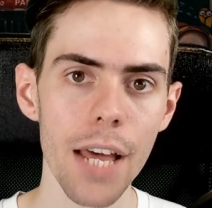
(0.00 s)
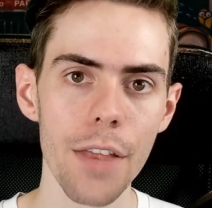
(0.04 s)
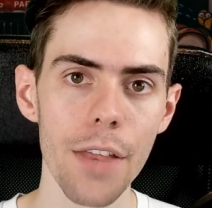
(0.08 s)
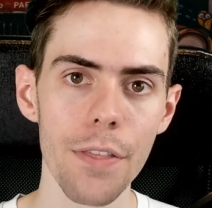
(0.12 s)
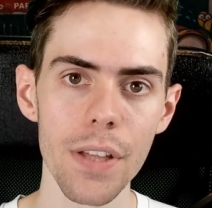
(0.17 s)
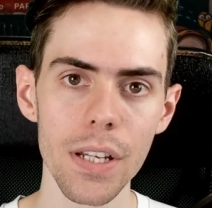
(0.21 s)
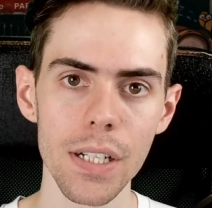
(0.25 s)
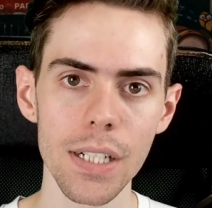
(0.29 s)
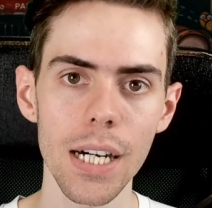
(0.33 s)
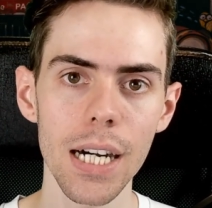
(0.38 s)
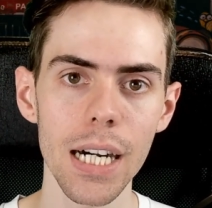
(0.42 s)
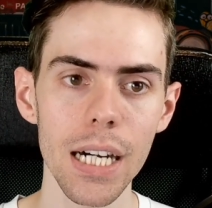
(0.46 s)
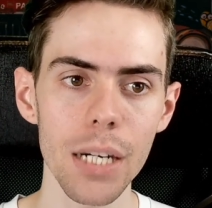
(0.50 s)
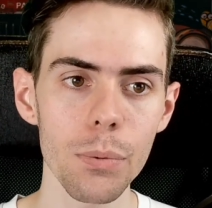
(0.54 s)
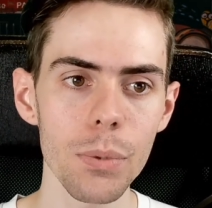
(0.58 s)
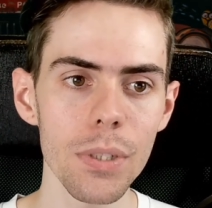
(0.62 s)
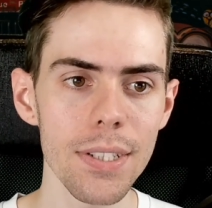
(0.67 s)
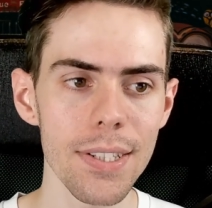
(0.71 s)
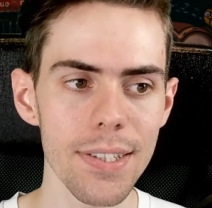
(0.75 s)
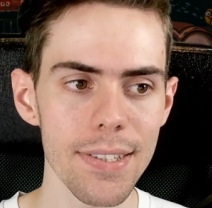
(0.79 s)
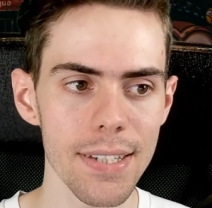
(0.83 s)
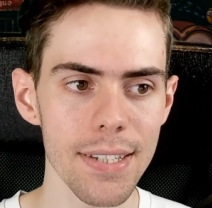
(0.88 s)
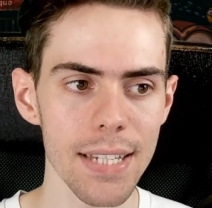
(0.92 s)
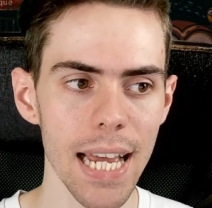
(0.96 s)
then I
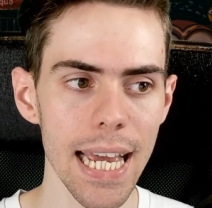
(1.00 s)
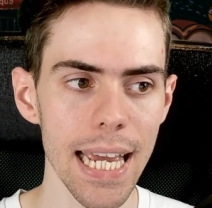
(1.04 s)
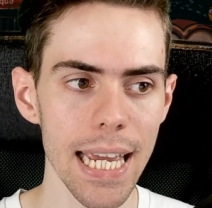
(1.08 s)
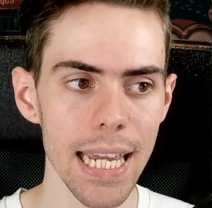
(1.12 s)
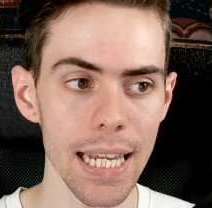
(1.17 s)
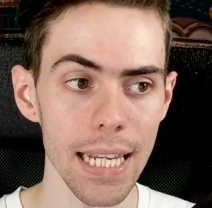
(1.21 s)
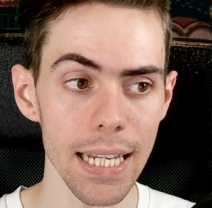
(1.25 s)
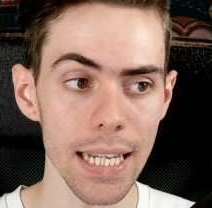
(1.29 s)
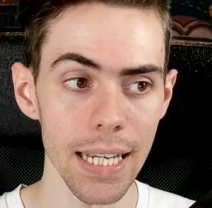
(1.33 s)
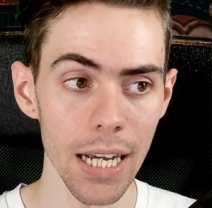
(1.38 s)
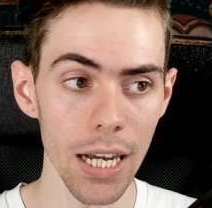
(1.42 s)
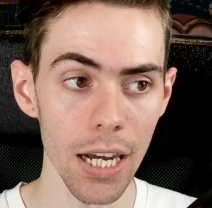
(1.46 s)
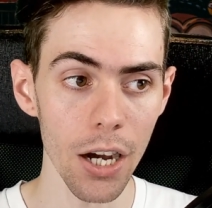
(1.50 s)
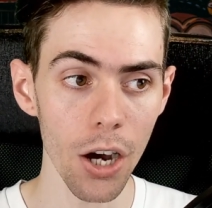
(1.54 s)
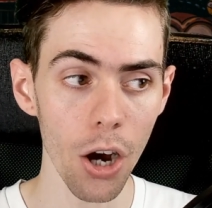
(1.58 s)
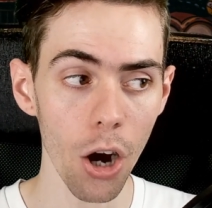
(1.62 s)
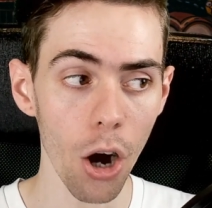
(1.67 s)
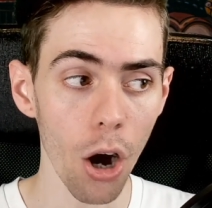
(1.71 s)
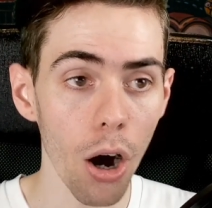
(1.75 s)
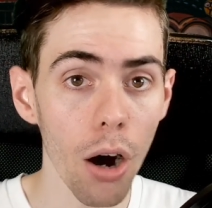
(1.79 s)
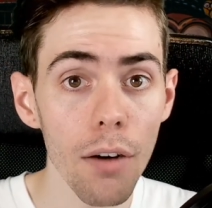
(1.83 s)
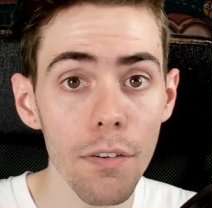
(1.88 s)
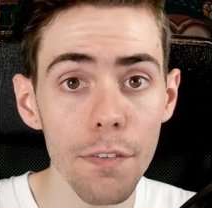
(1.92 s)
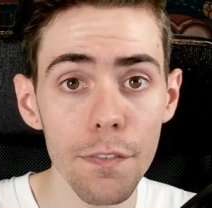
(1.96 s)
would say
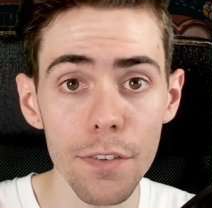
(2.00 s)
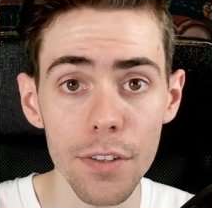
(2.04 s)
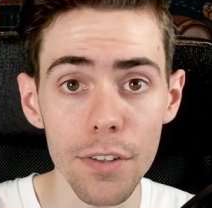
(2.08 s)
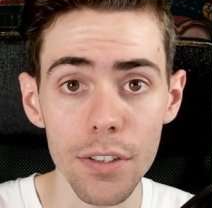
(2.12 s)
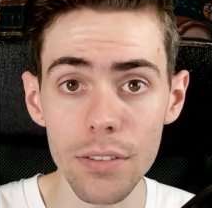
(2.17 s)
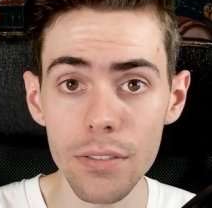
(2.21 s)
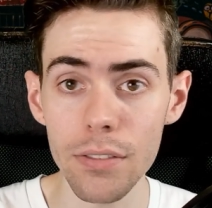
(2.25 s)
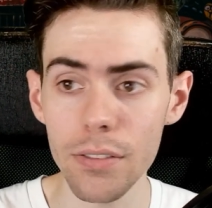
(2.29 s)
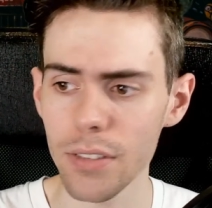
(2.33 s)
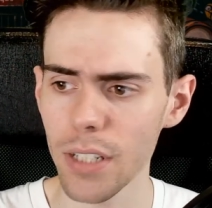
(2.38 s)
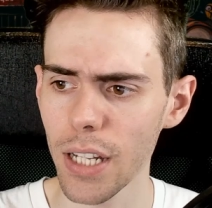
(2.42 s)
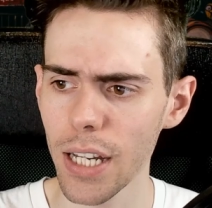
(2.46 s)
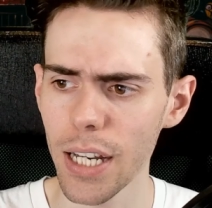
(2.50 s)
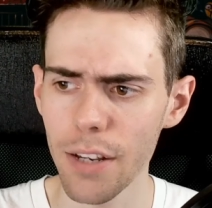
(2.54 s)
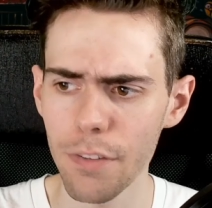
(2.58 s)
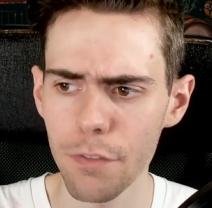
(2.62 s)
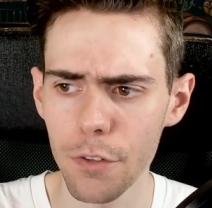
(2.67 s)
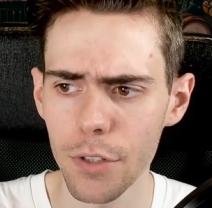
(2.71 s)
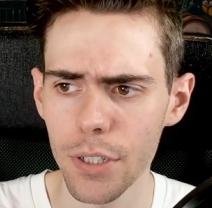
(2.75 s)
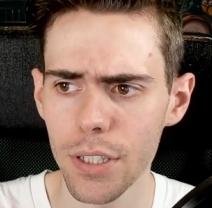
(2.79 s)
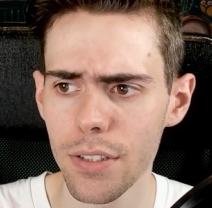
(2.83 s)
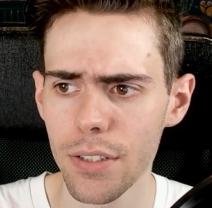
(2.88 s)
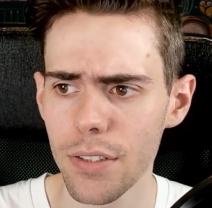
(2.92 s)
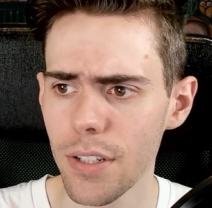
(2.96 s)
often,
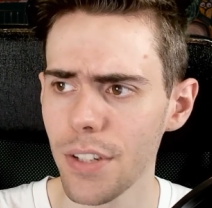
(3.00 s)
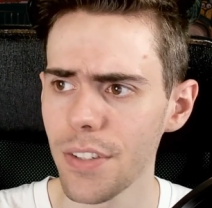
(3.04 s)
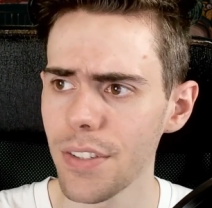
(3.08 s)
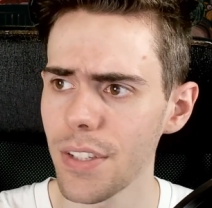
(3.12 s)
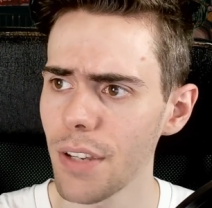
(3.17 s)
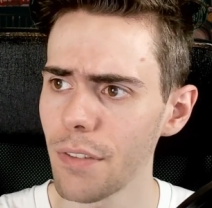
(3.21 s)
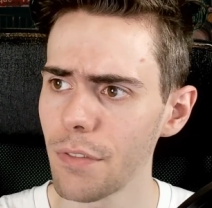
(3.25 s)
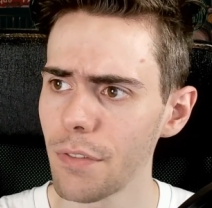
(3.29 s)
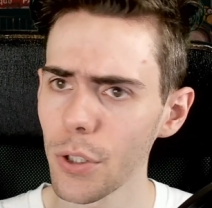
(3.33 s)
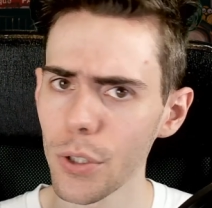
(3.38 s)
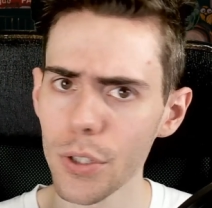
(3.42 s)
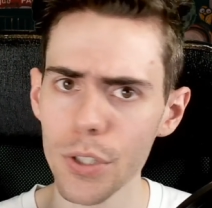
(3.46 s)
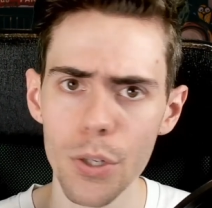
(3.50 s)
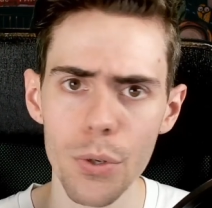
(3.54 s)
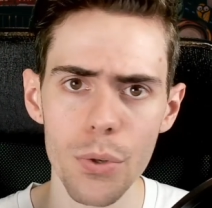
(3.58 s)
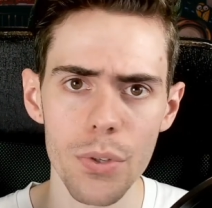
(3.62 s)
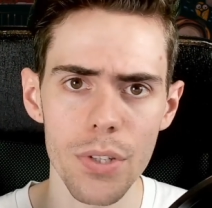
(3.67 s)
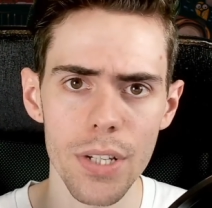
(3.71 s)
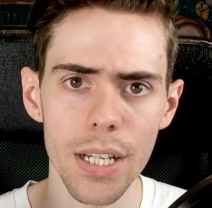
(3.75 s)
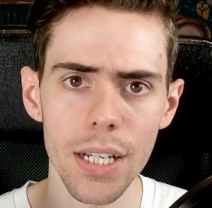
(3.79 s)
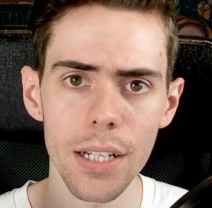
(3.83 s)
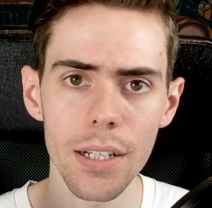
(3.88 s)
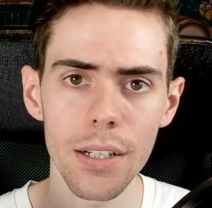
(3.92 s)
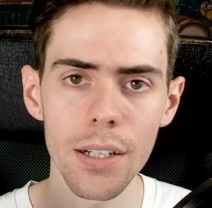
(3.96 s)
for instance, if you're
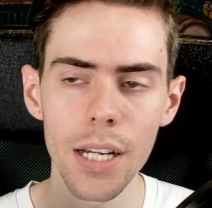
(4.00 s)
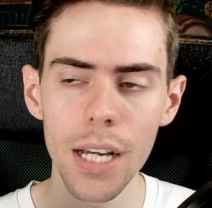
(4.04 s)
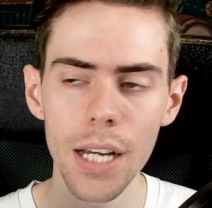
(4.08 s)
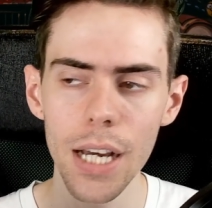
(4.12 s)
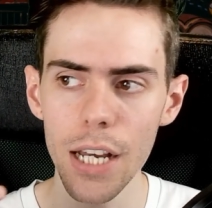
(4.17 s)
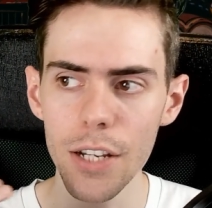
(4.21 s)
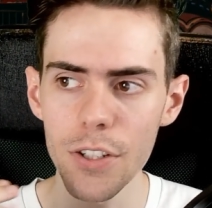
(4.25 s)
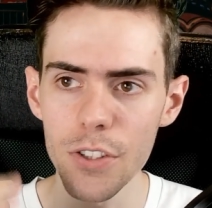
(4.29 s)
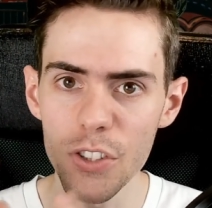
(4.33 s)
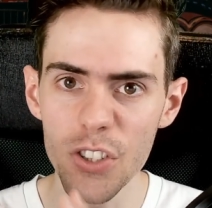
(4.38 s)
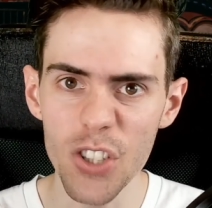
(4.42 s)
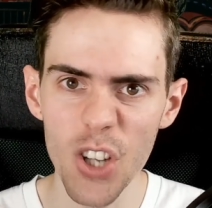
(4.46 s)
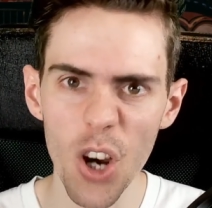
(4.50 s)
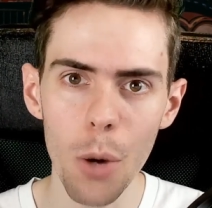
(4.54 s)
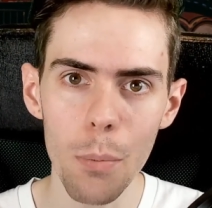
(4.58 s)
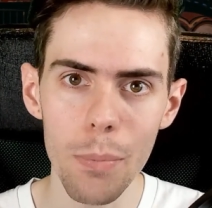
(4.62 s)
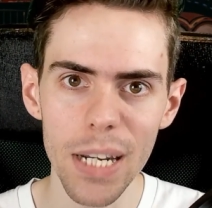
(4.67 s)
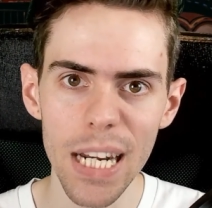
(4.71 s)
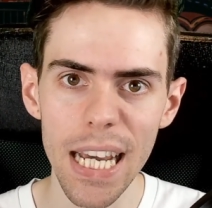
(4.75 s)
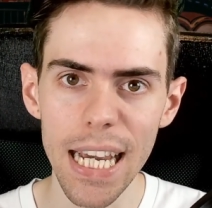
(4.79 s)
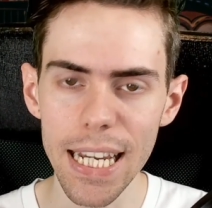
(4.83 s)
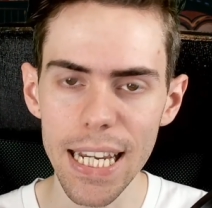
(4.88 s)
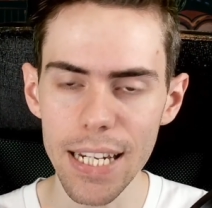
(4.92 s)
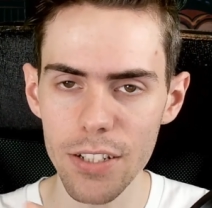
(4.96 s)
using
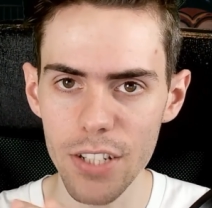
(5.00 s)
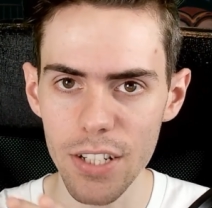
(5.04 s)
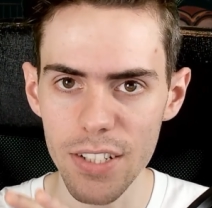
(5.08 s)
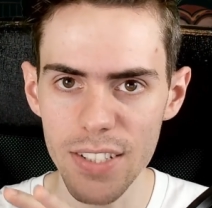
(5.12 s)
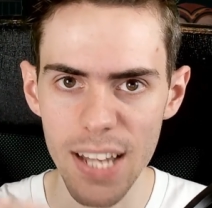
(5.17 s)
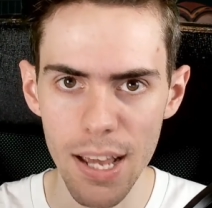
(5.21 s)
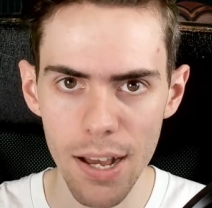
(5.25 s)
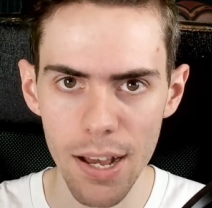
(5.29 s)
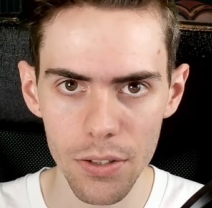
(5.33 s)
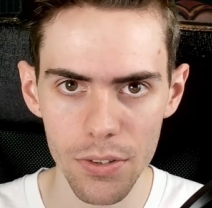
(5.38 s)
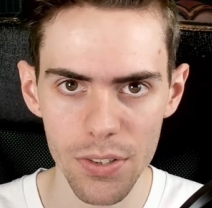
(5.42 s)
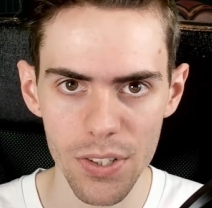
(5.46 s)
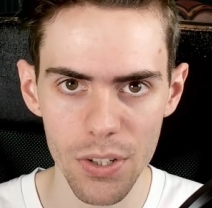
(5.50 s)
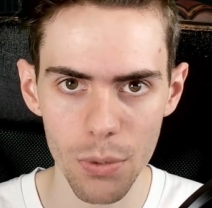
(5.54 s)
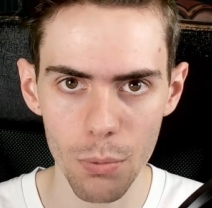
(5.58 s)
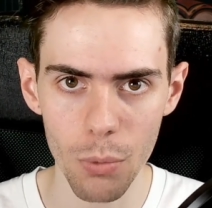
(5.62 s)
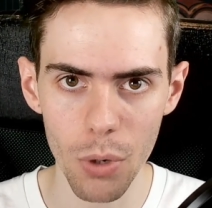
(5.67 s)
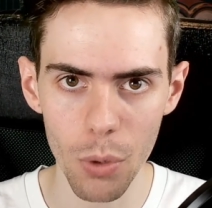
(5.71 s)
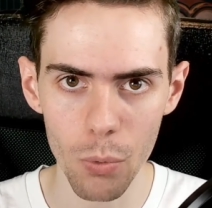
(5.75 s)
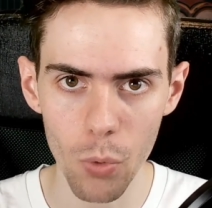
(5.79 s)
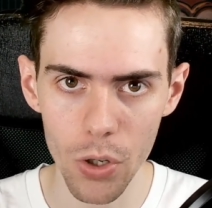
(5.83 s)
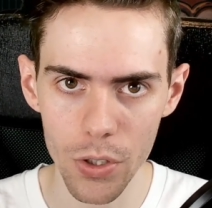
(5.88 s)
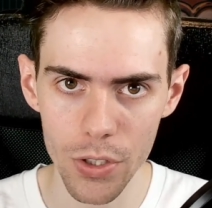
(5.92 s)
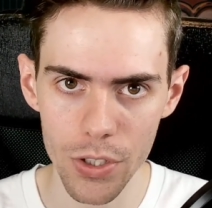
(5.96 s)
dominate to tell
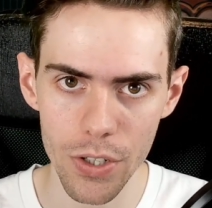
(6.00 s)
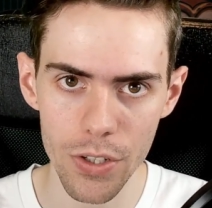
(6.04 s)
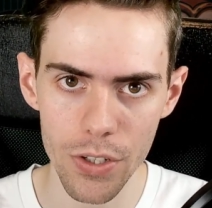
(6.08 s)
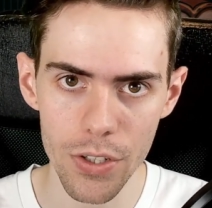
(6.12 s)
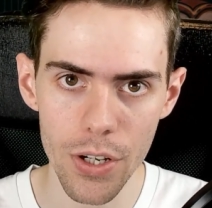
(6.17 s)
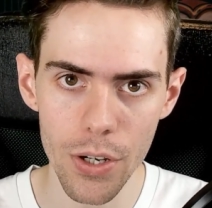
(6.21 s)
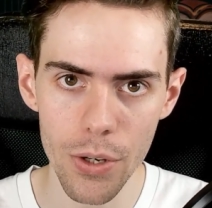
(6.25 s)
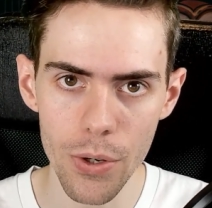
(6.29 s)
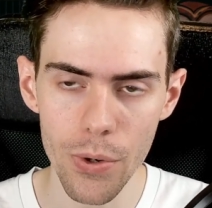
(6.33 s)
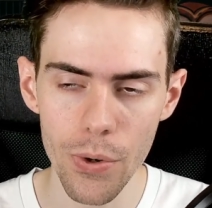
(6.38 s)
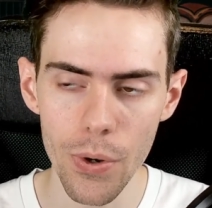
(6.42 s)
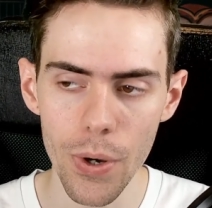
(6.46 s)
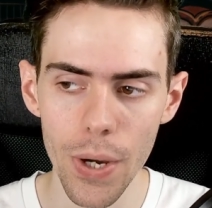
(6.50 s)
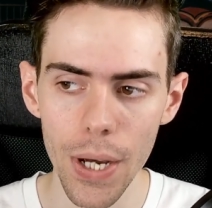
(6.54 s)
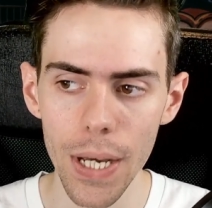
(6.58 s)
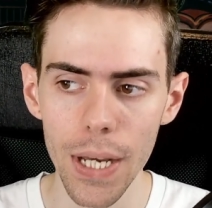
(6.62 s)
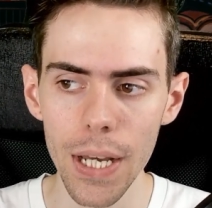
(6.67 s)
someone what to do,